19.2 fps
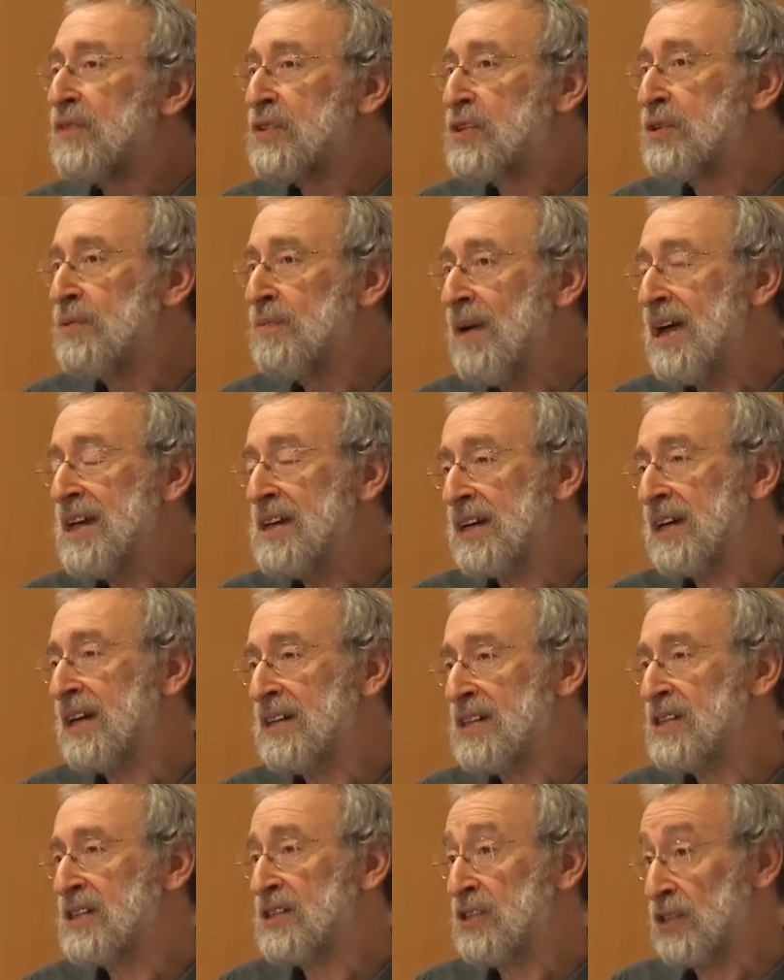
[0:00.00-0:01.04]
to make
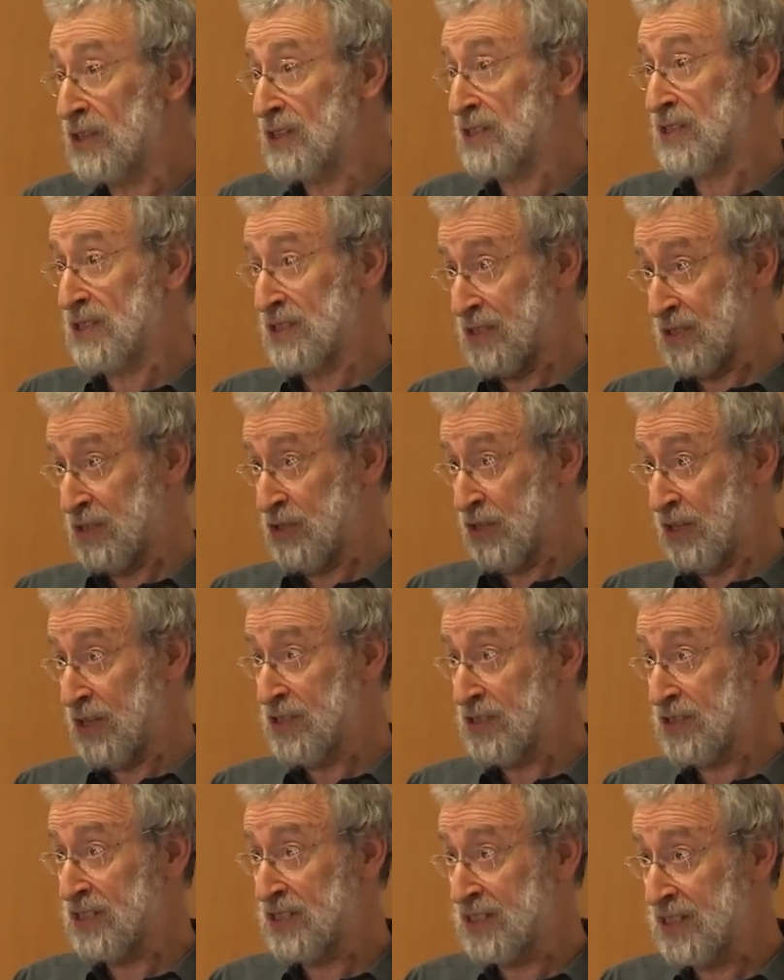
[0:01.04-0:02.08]

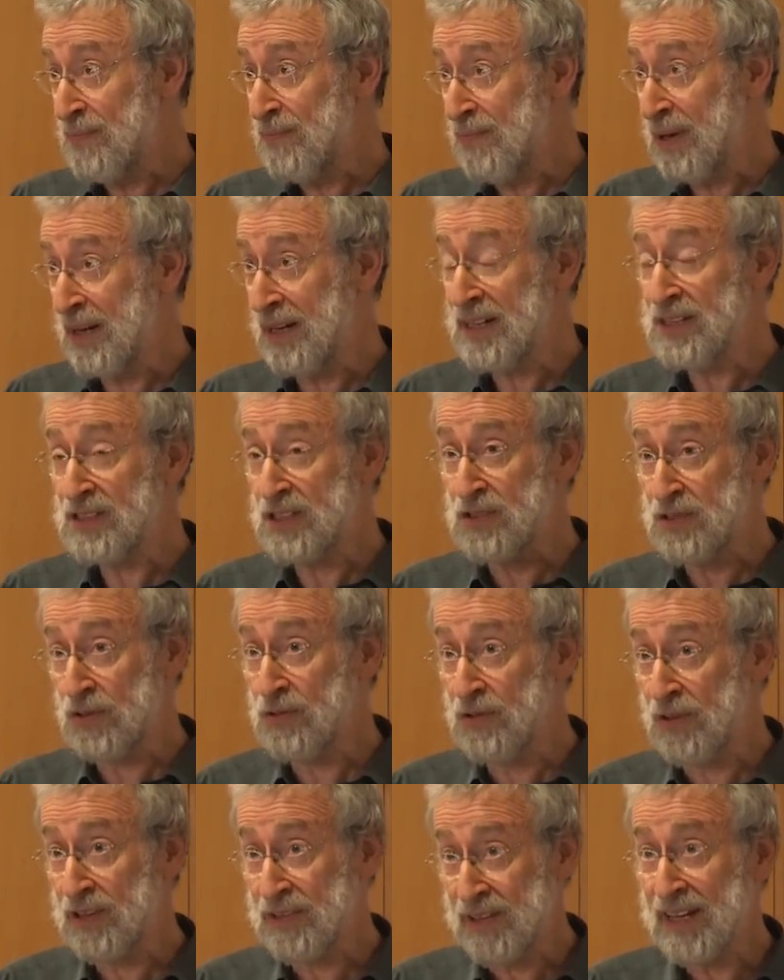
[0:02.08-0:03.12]
just simply to
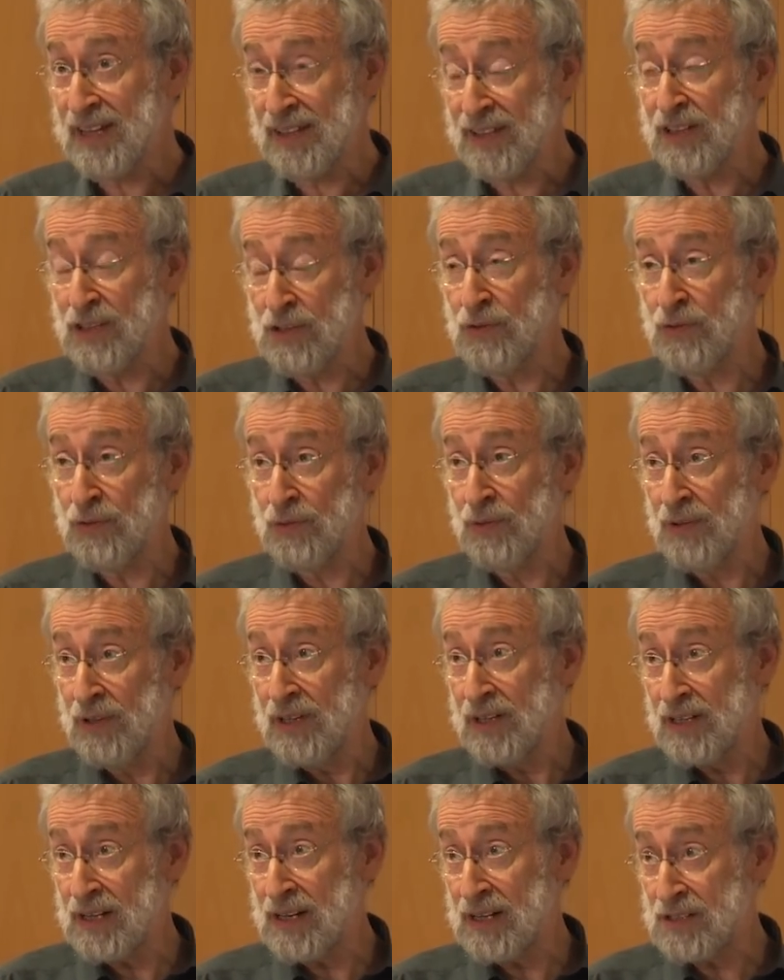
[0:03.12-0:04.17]
do the thing that
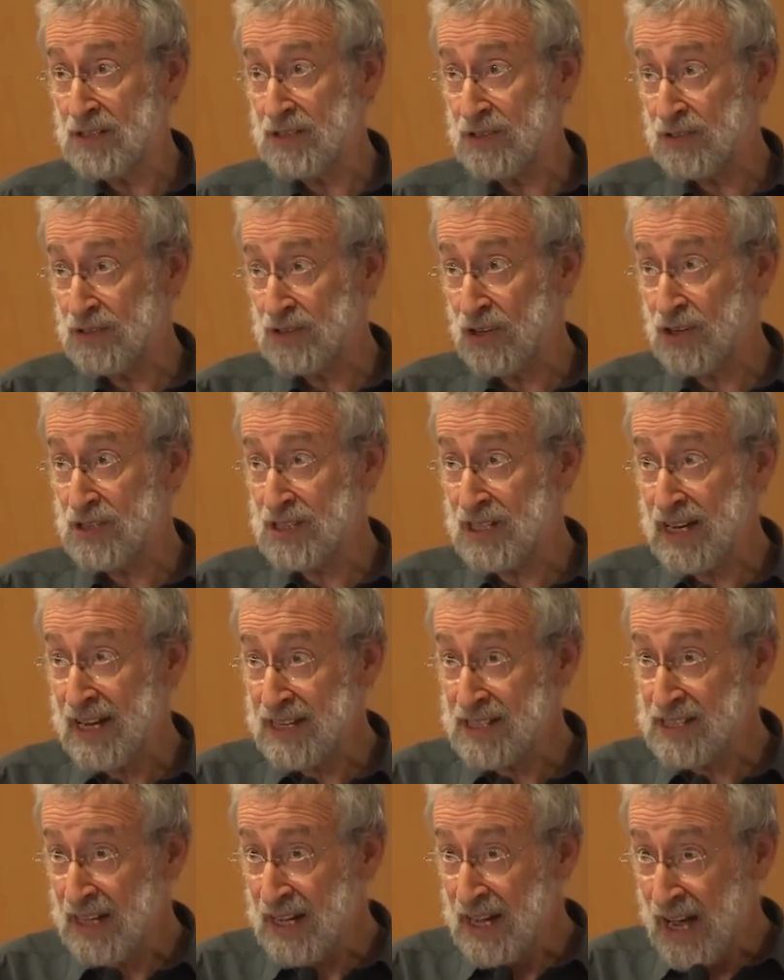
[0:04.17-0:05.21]
to
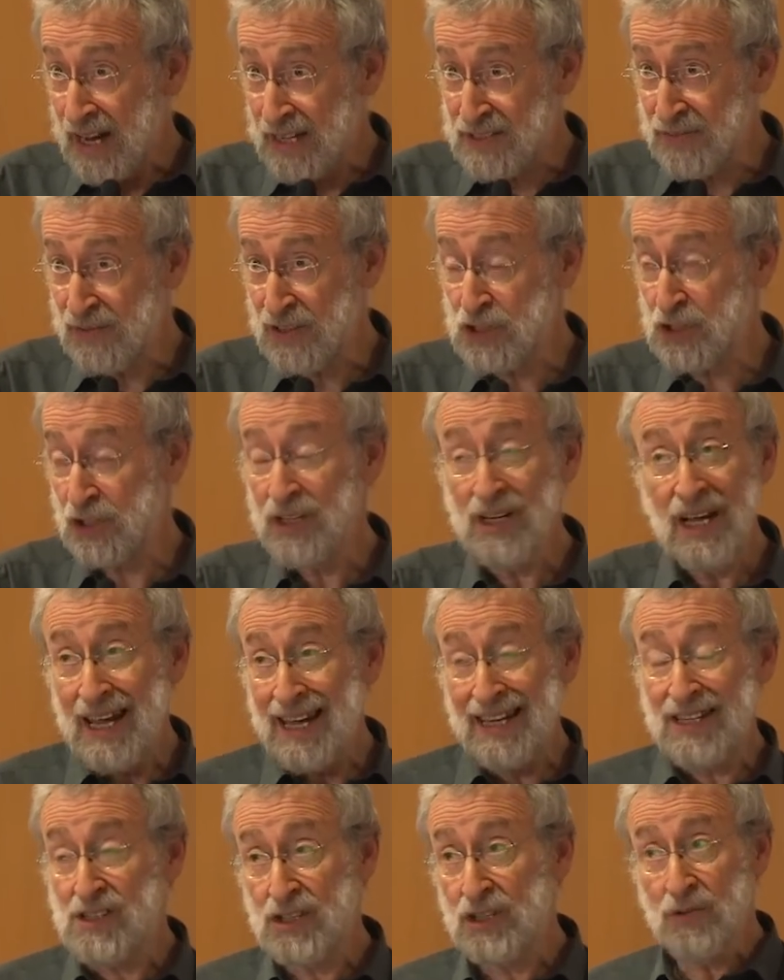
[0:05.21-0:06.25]
translate a division
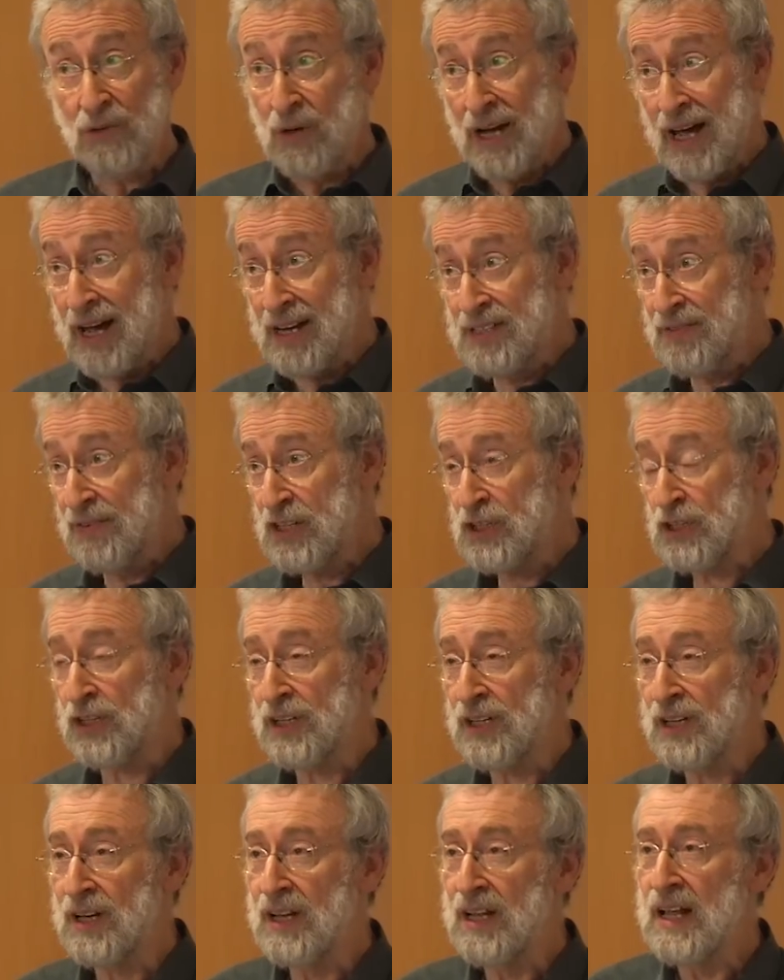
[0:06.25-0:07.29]
into a
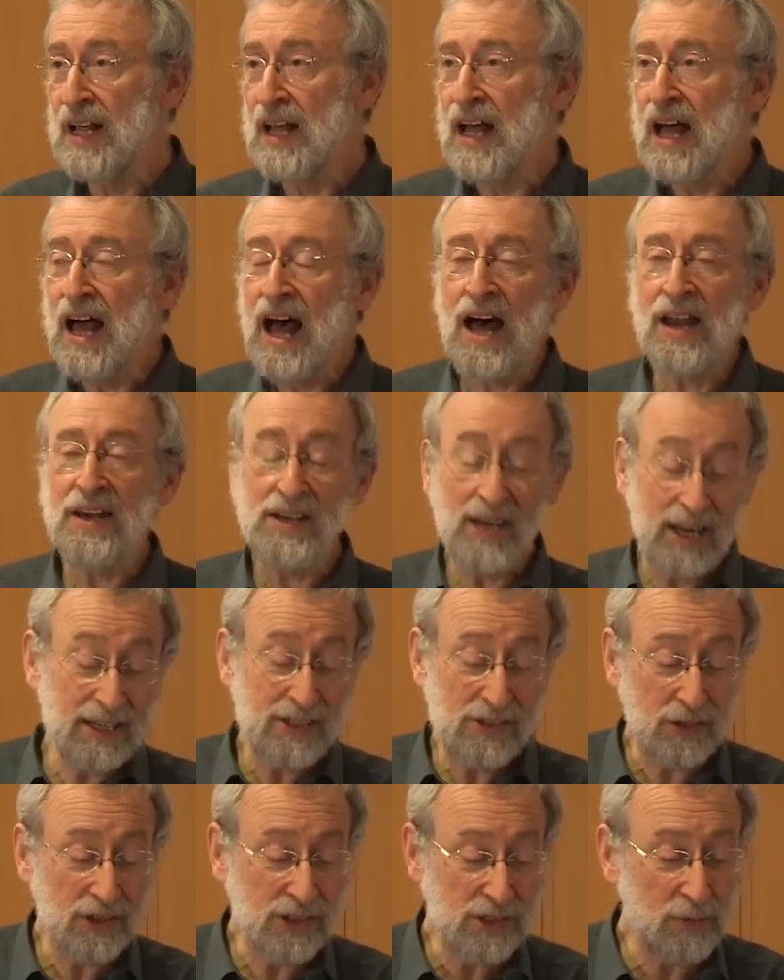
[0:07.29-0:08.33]
division? And
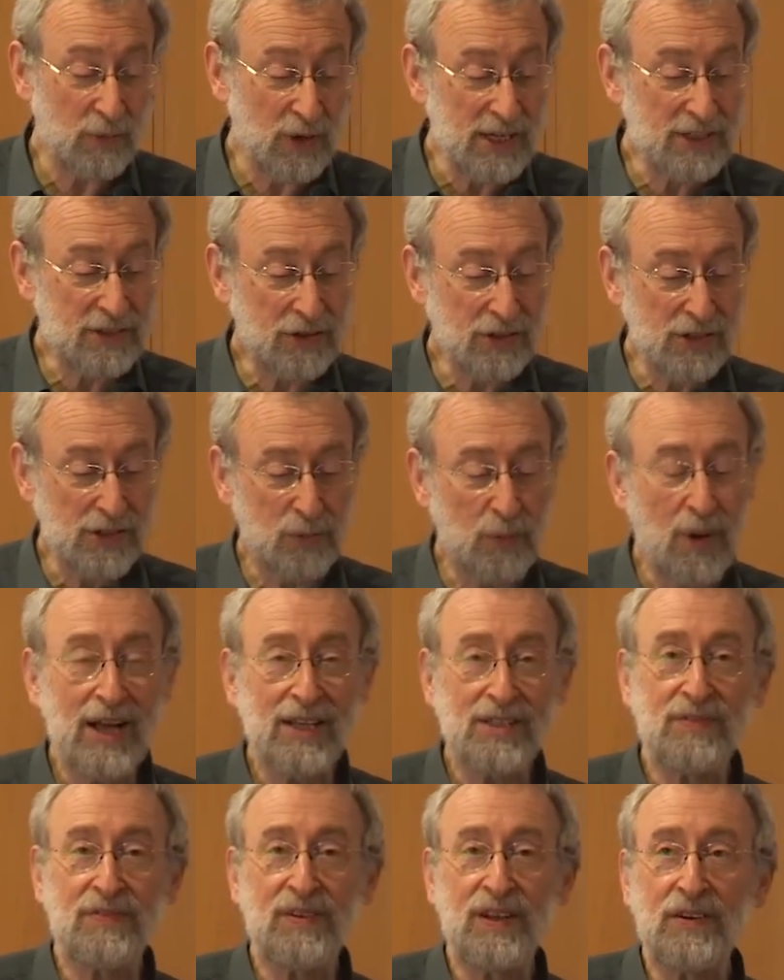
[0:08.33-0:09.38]
it took us a while
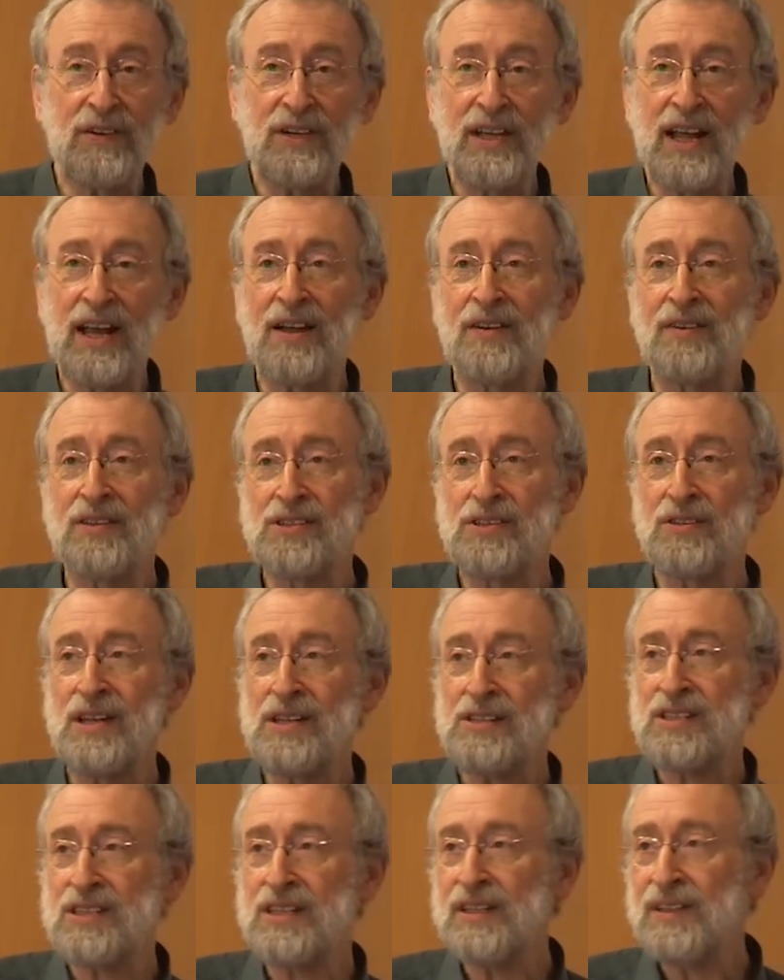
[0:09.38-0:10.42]
to figure it out. So
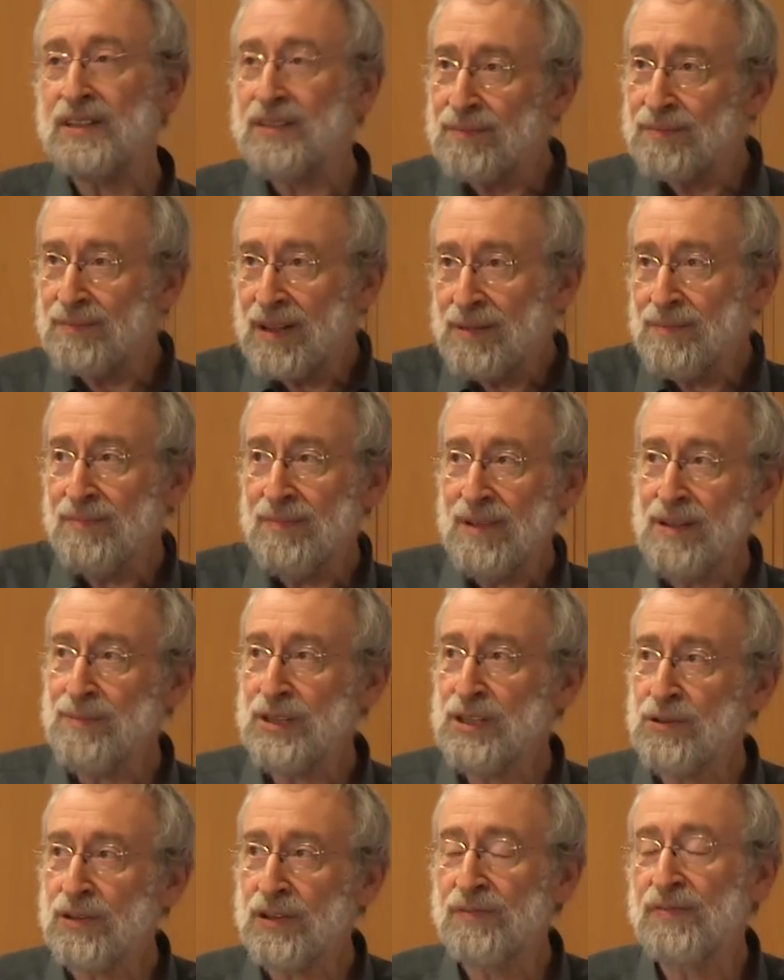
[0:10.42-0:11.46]
let's see, maybe
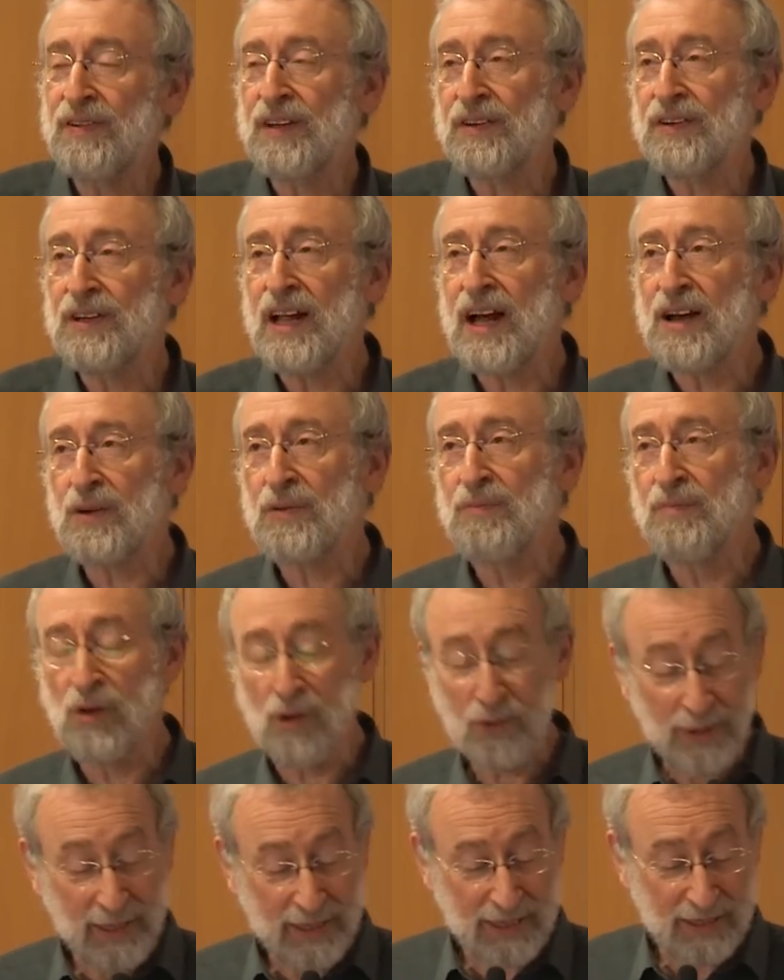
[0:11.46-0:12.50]
you can figure it out more
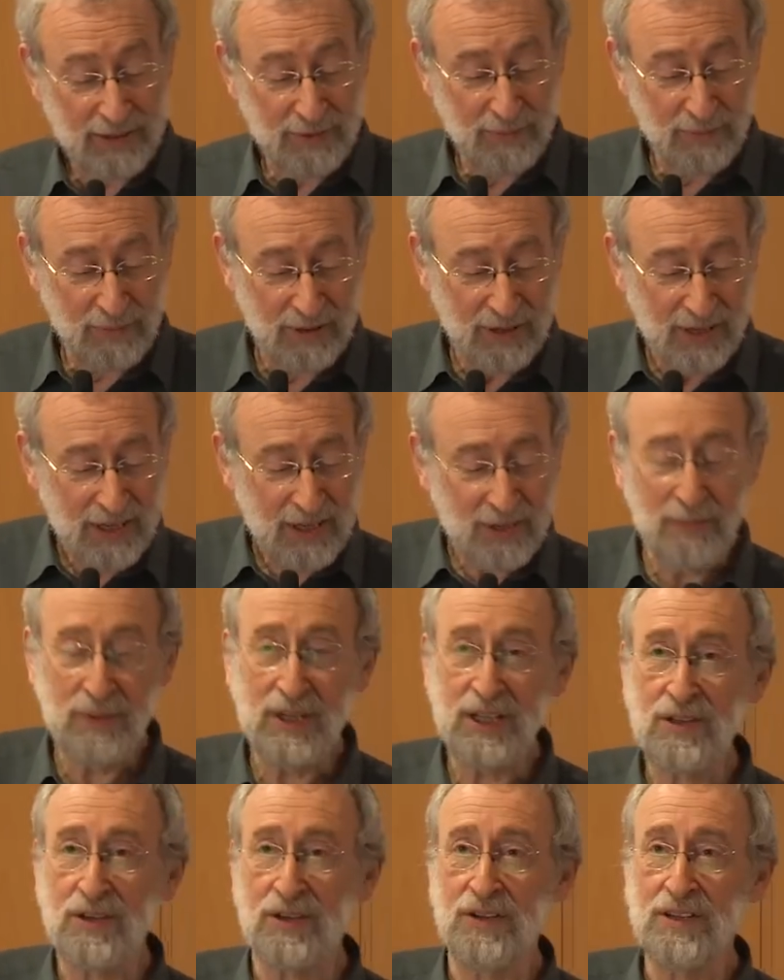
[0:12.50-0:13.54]
quickly than
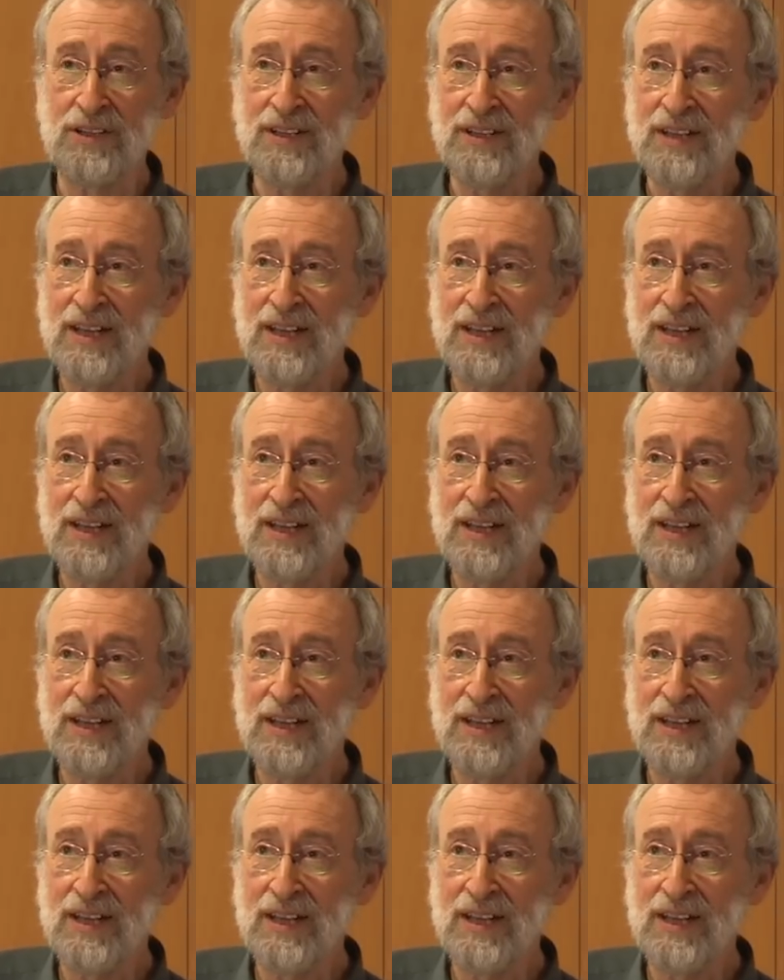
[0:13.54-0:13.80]
we could.